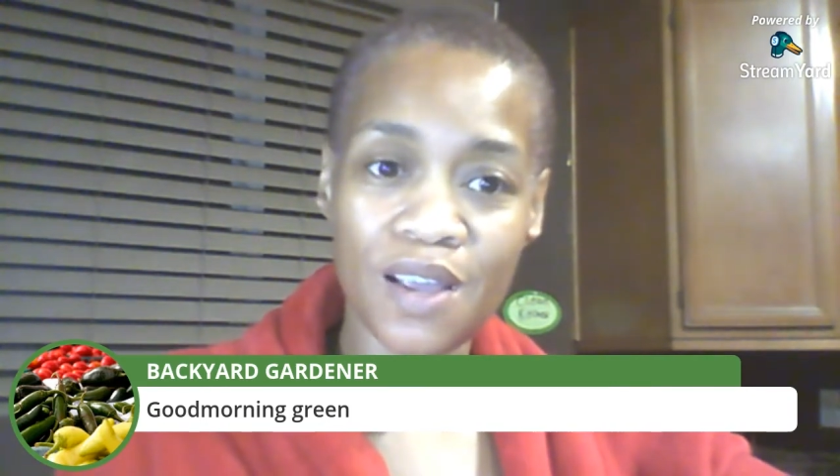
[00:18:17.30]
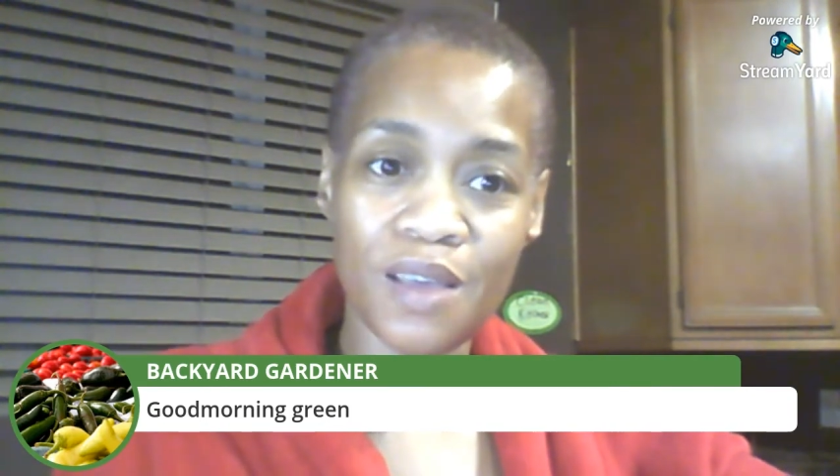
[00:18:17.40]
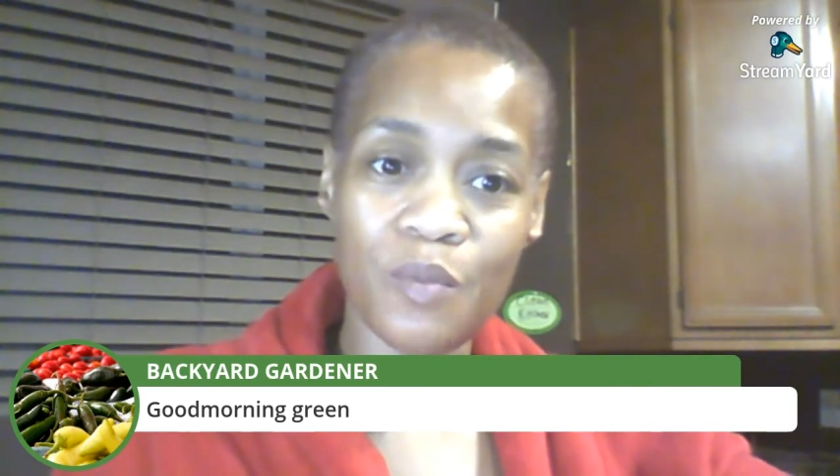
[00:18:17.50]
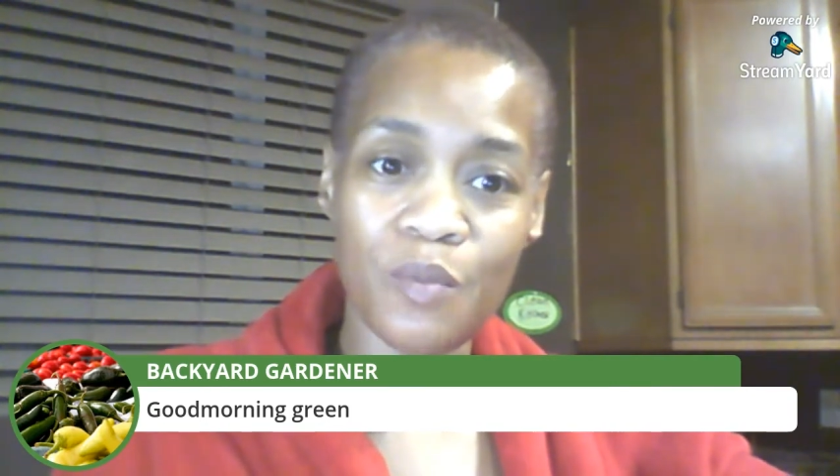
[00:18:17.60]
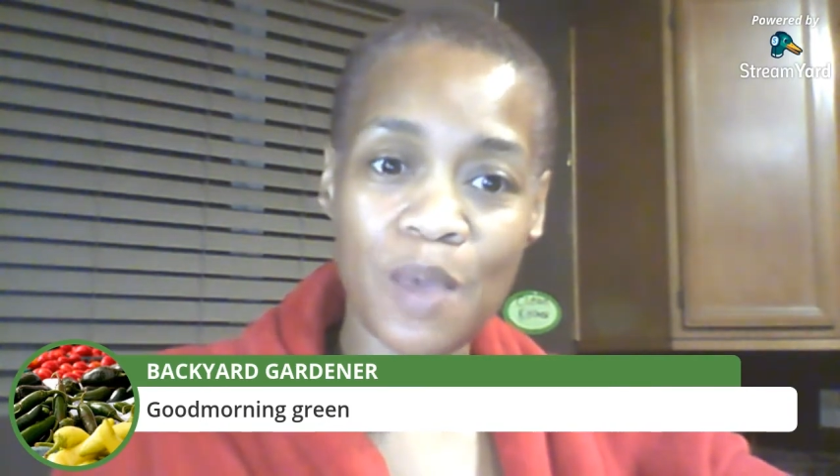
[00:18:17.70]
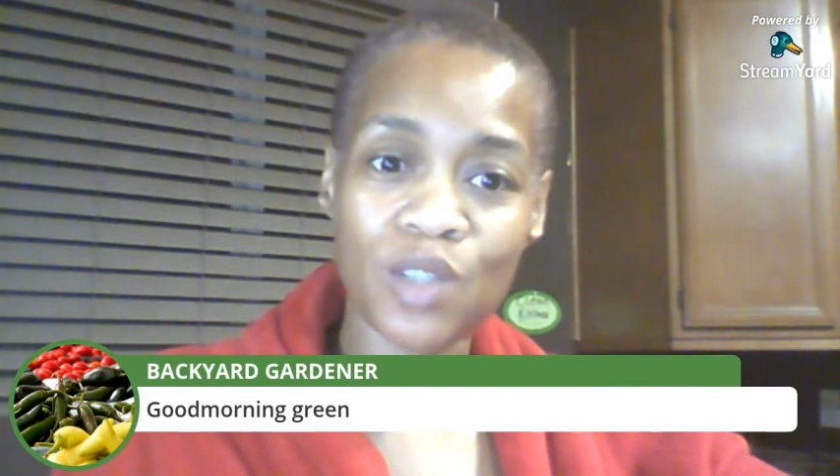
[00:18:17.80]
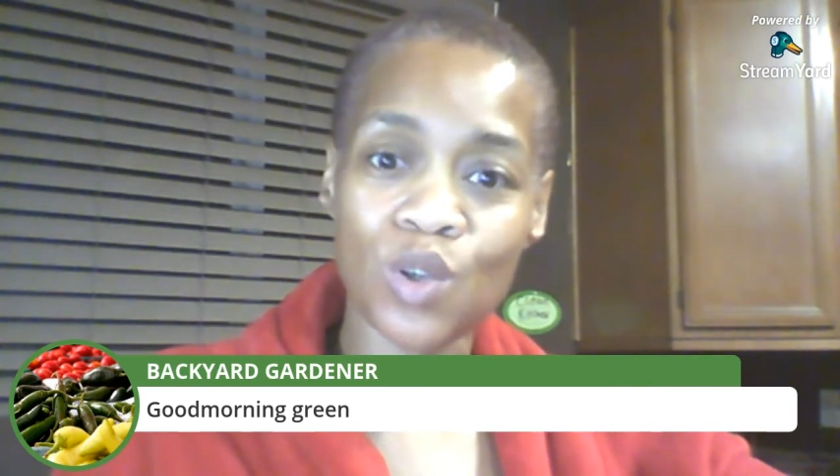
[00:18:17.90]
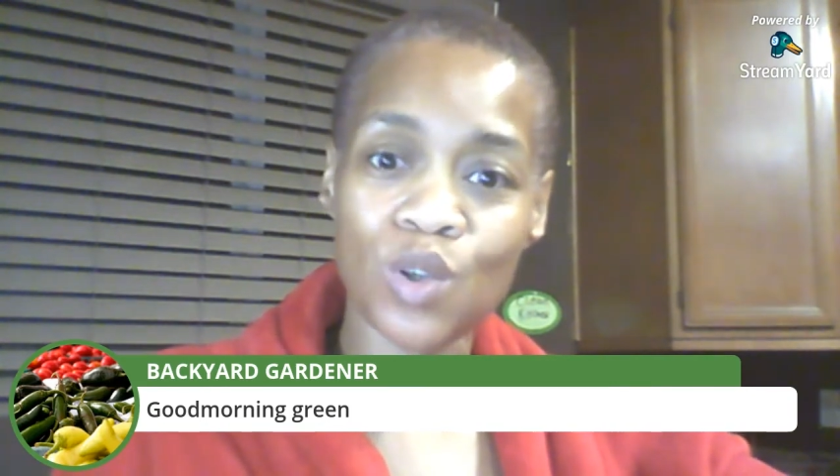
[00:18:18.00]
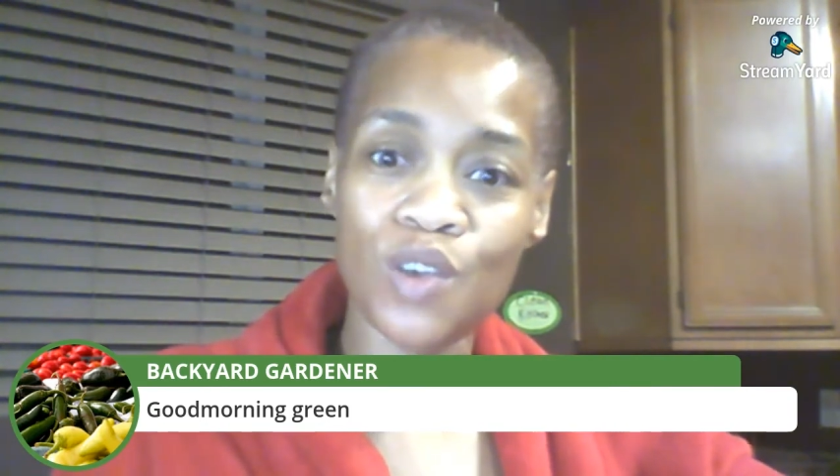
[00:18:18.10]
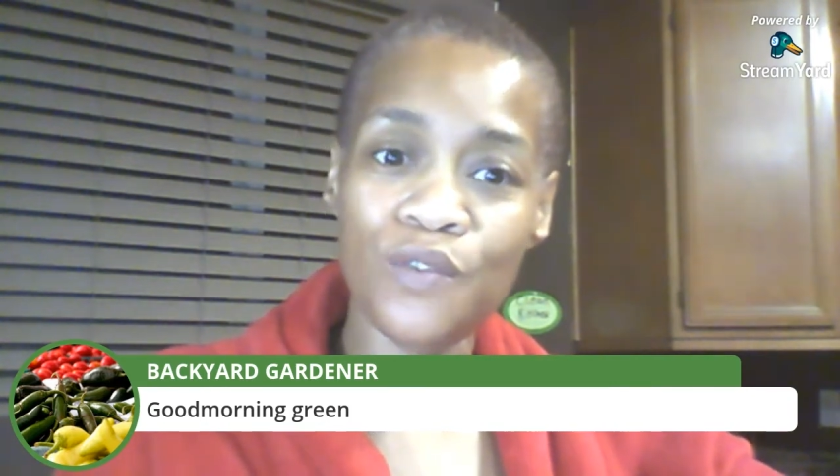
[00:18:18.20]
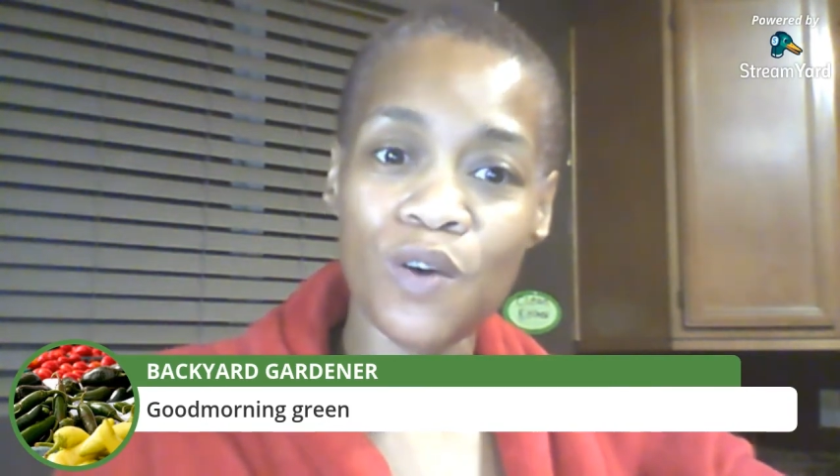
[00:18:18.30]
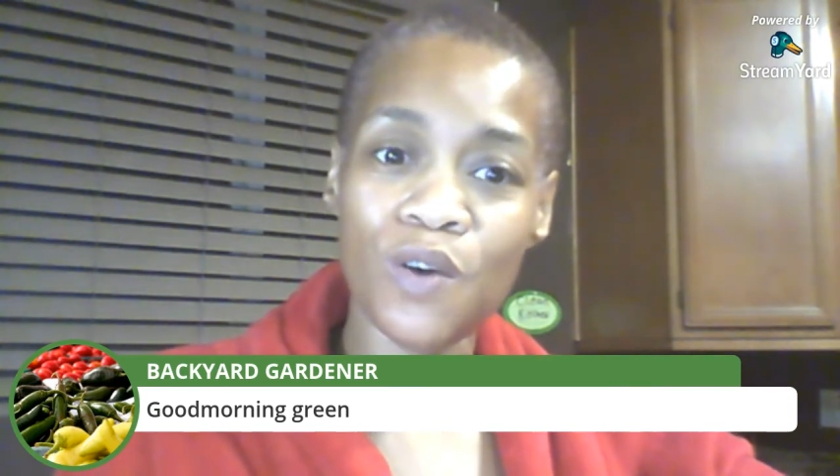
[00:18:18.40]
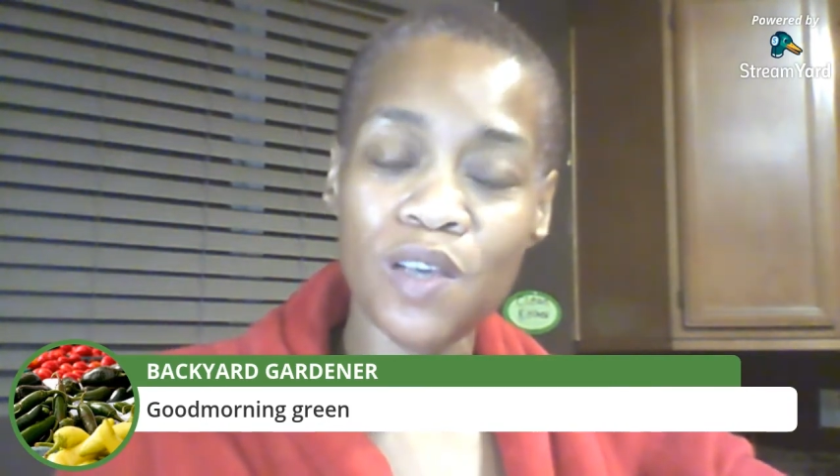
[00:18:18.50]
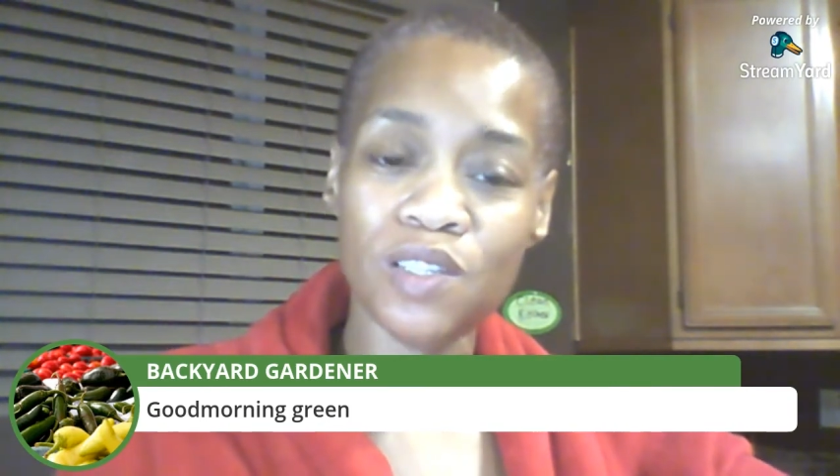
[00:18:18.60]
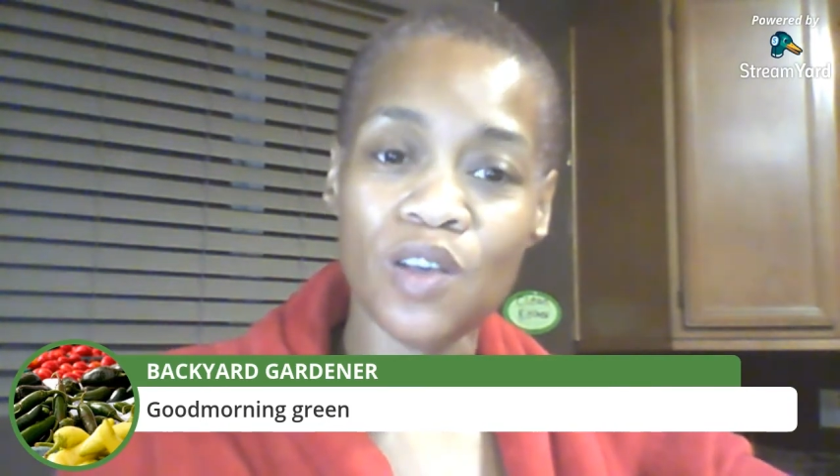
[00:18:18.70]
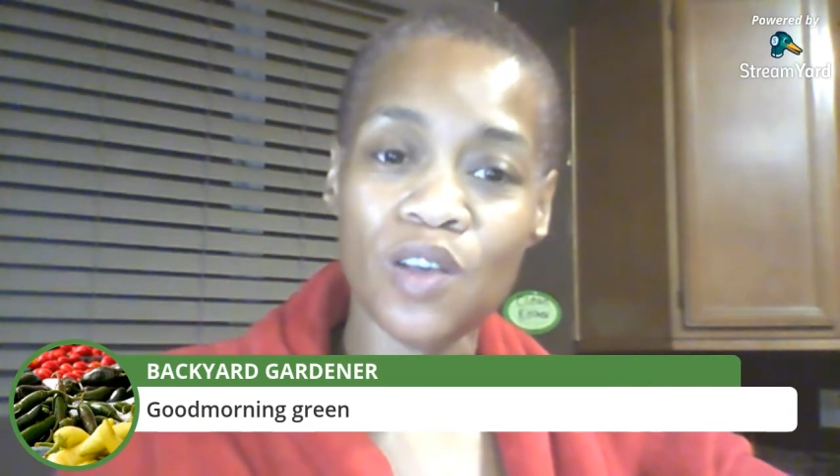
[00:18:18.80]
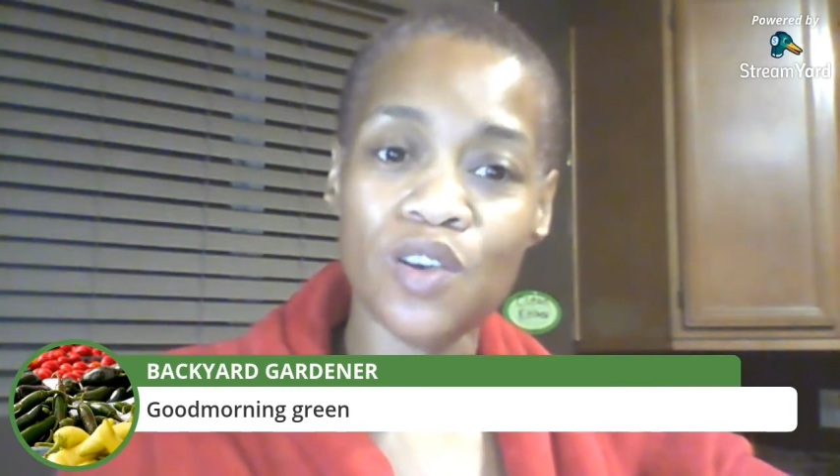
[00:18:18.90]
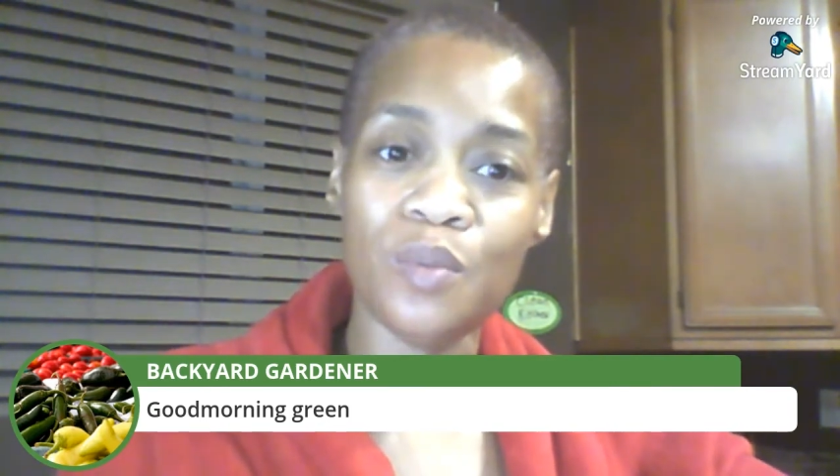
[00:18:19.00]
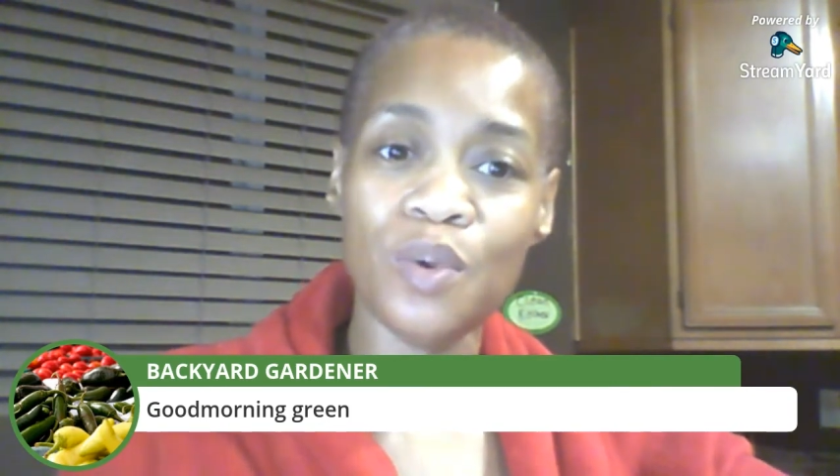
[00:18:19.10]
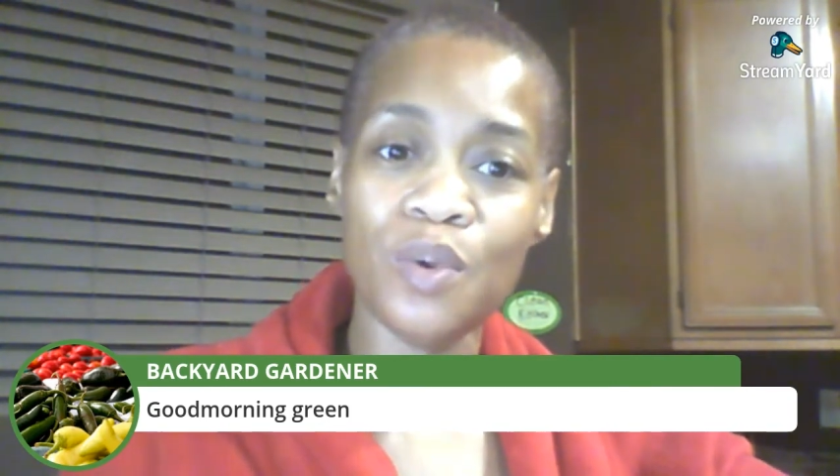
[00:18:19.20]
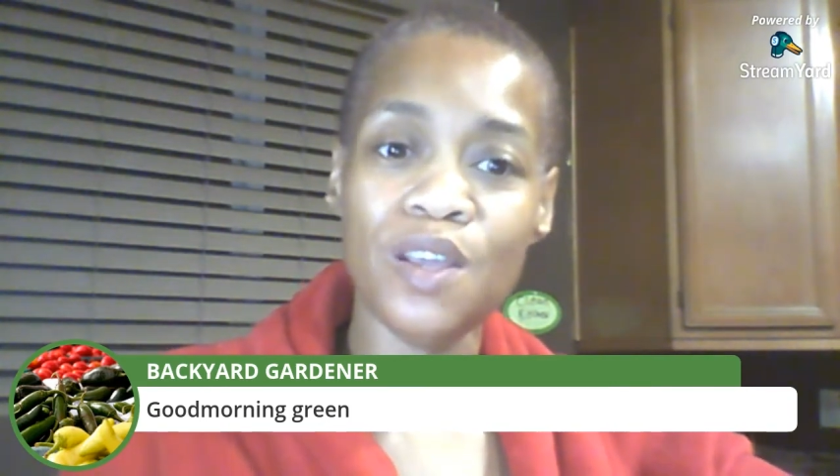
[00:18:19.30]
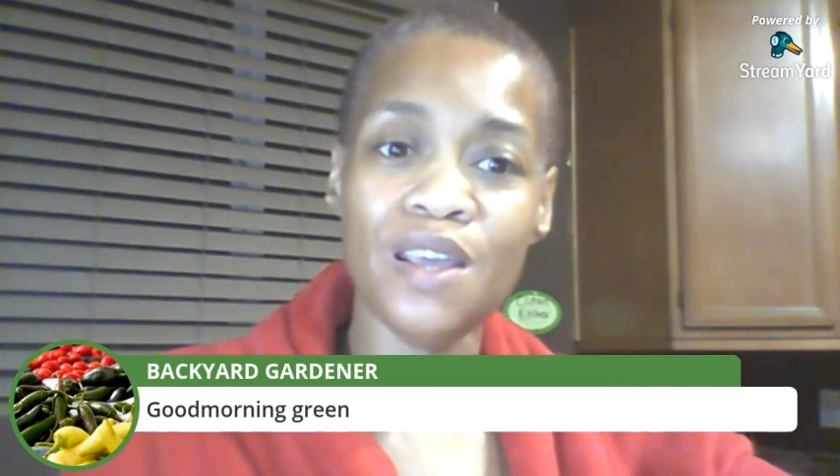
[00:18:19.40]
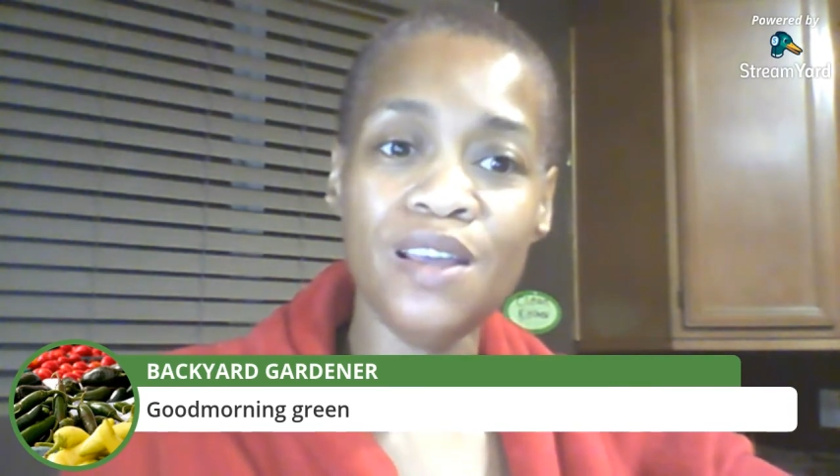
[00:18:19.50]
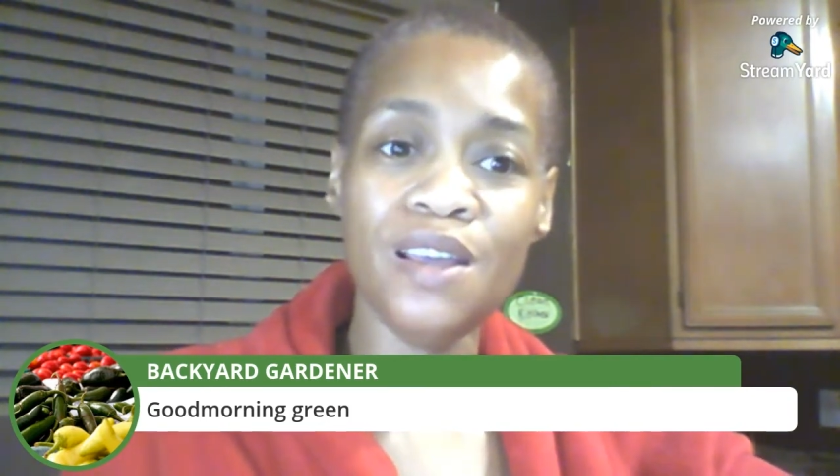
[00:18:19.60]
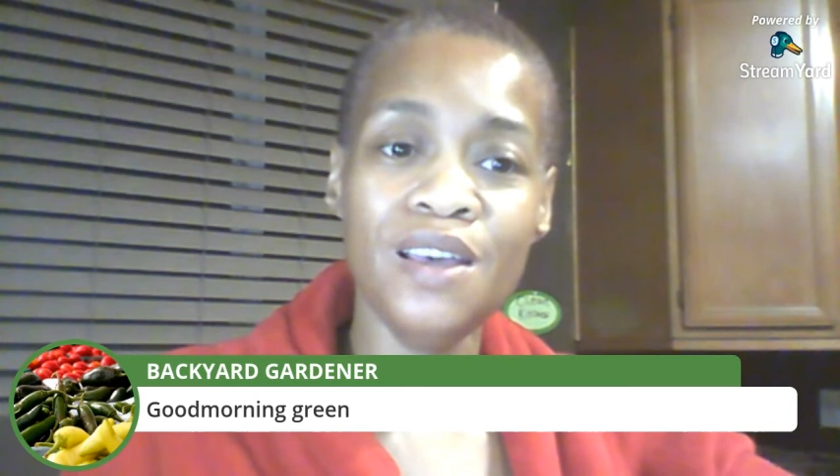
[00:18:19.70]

Make sure you focused on your breathing.